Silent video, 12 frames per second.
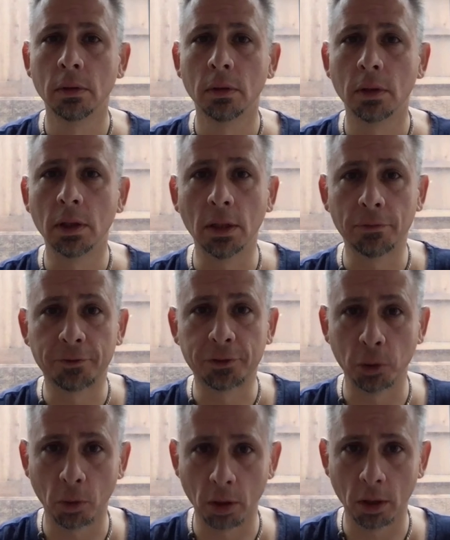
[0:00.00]
if
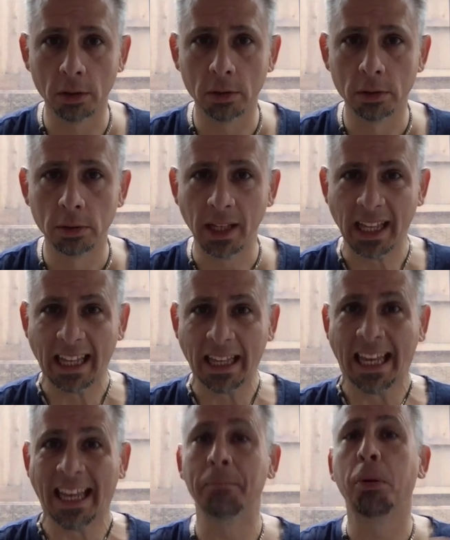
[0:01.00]
you're
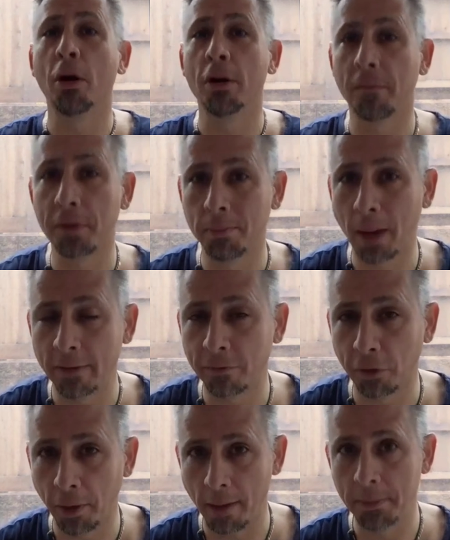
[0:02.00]
part of the
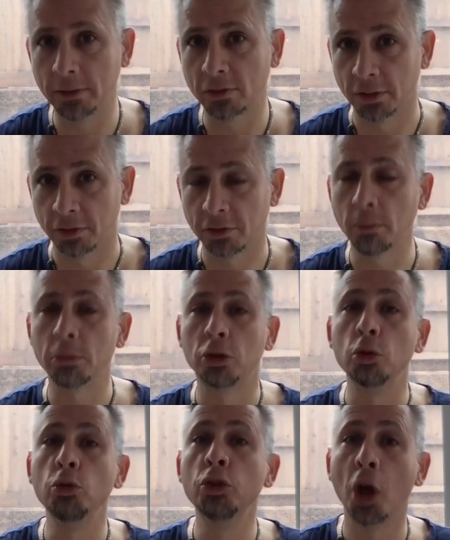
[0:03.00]
mindful habit system,
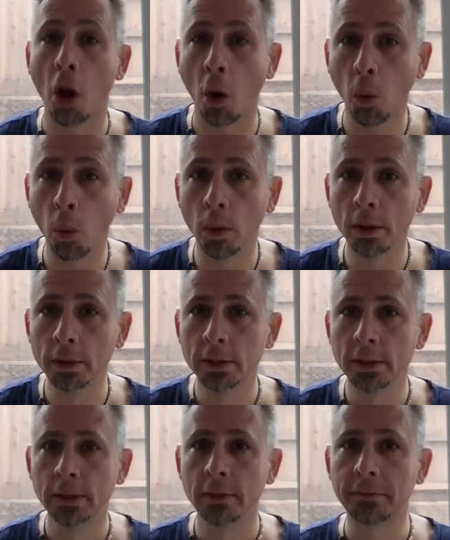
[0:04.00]
you know
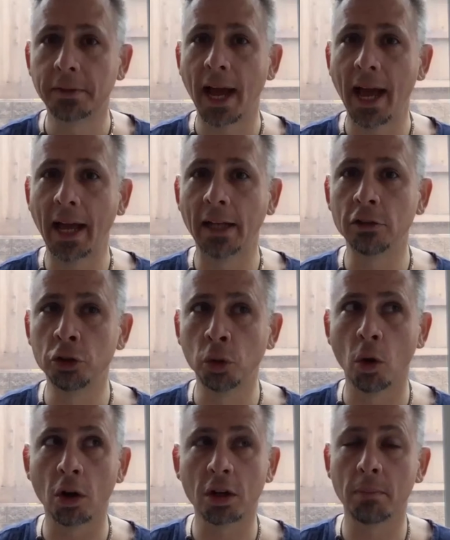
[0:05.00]
that
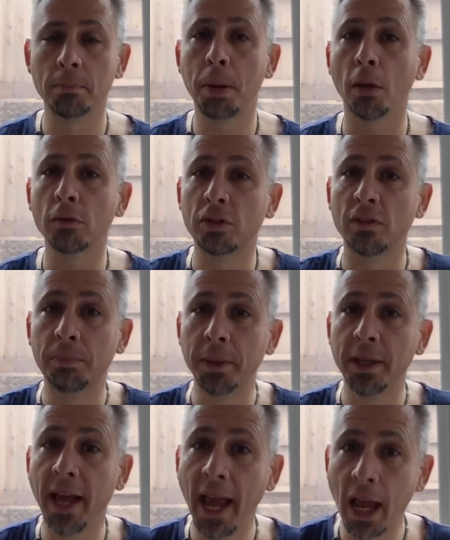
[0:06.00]
your compulsive
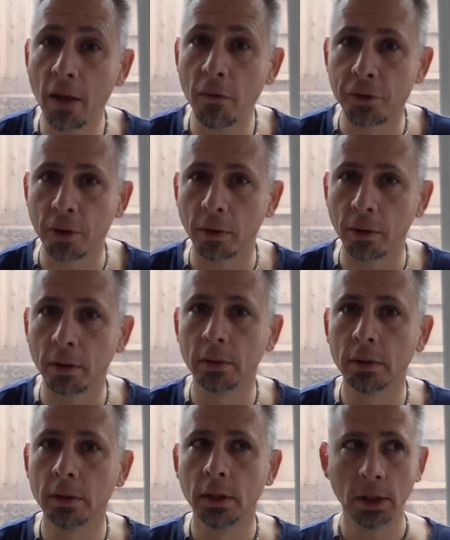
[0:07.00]
behavior
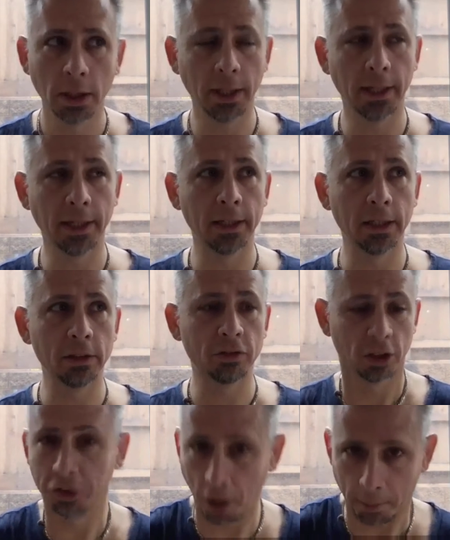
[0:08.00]

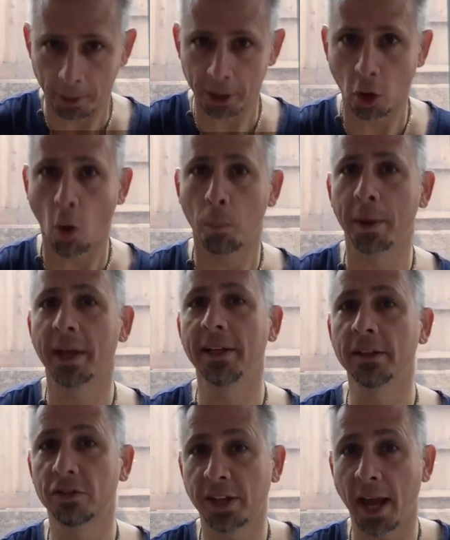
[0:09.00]
is numbing, coping, and
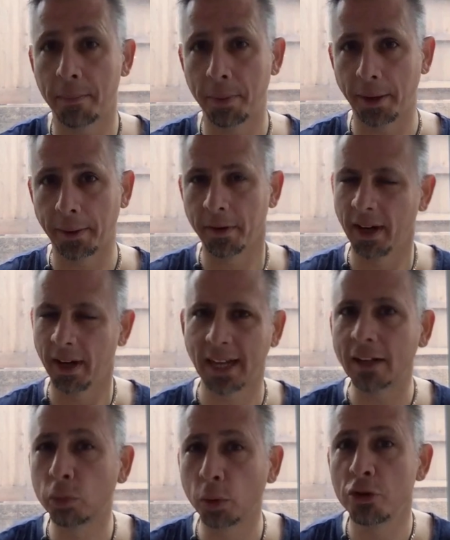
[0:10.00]
escaping, right?
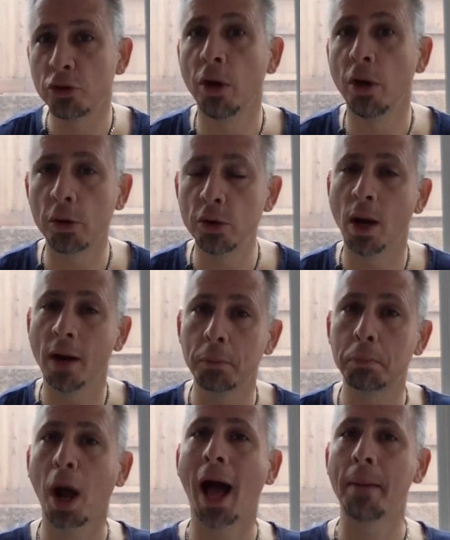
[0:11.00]
That's when you know you have a
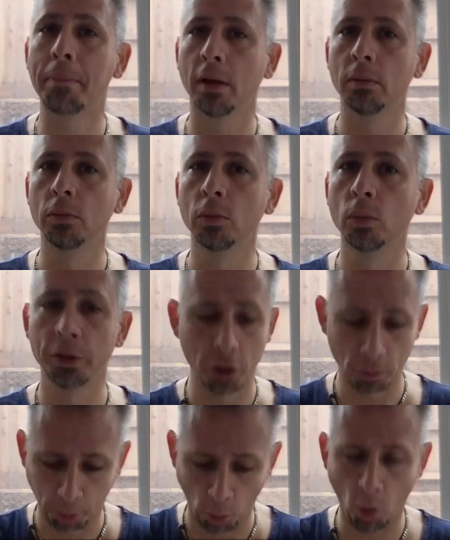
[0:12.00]
problem. When
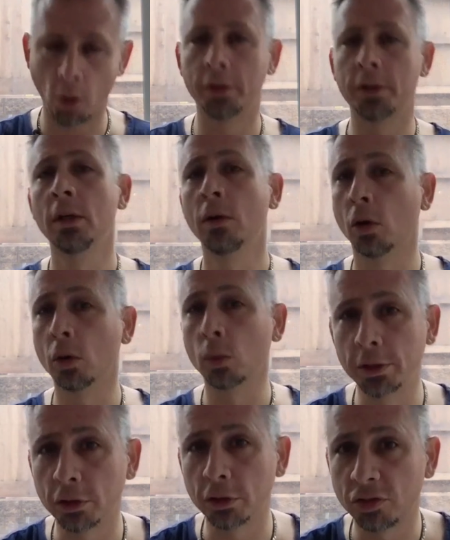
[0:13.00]
you're porn or when
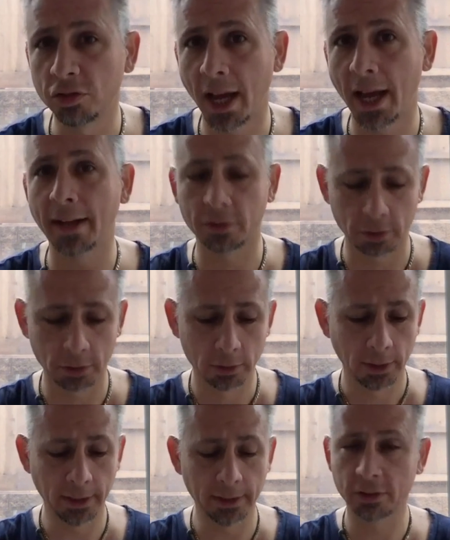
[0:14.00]
you're sex,
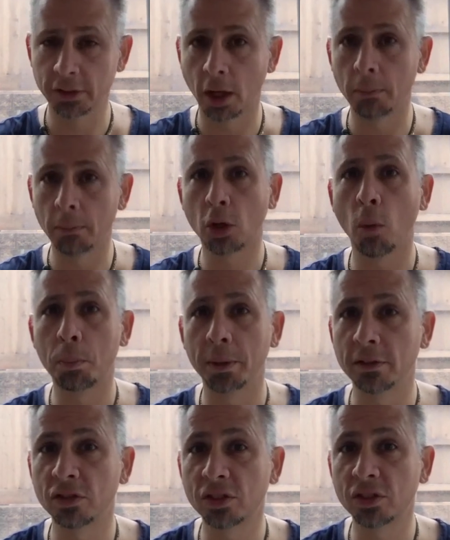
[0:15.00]
it's to numb, cope, and
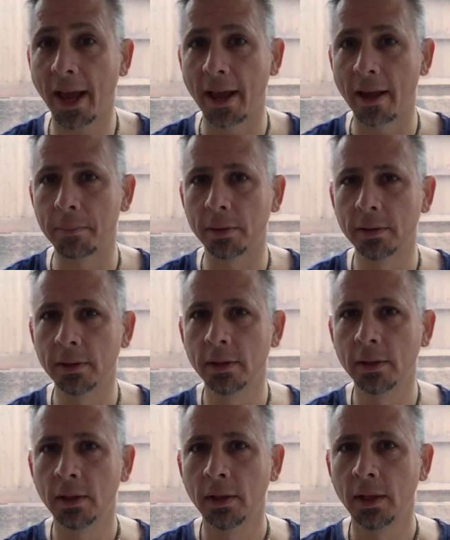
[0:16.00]
escape.
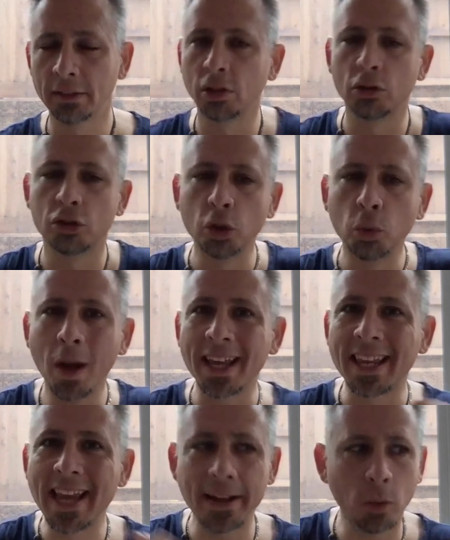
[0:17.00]
And so you want to
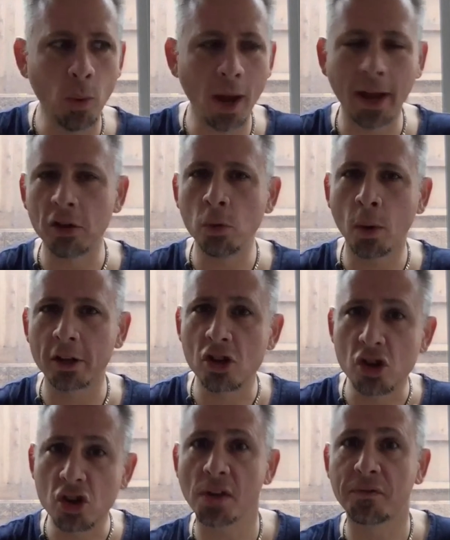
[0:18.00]
get away, you want to
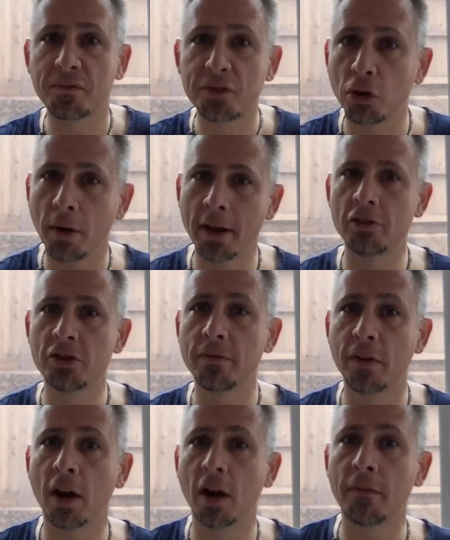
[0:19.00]
shift your energy
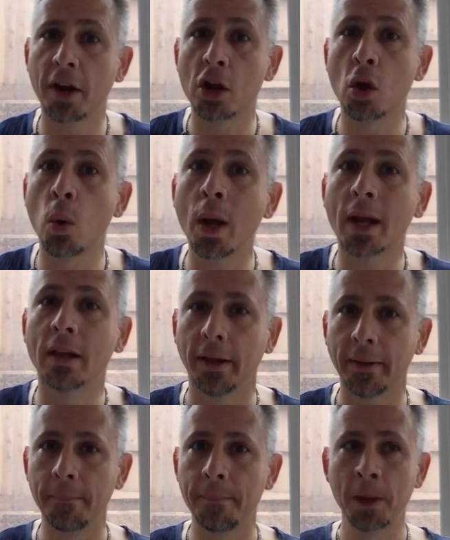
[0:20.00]
very, very
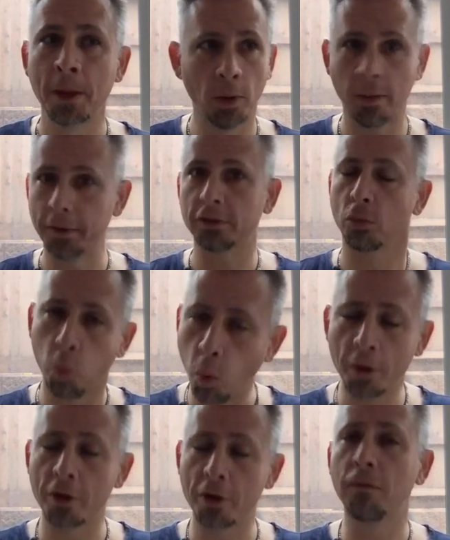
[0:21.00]
quickly. Well, there's a
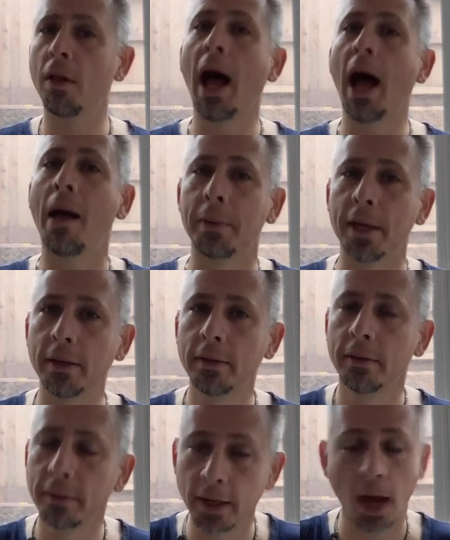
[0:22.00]
wonderful hobby
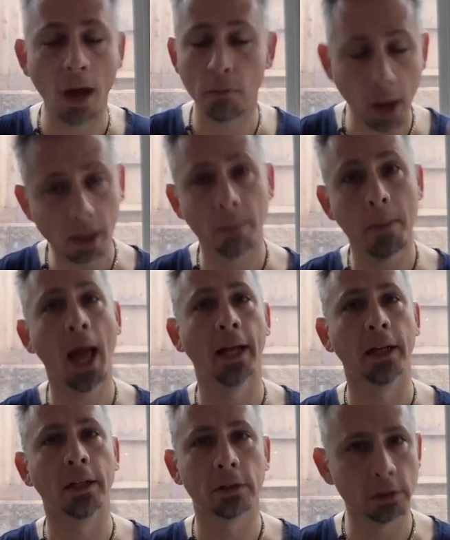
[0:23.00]
that I recommend.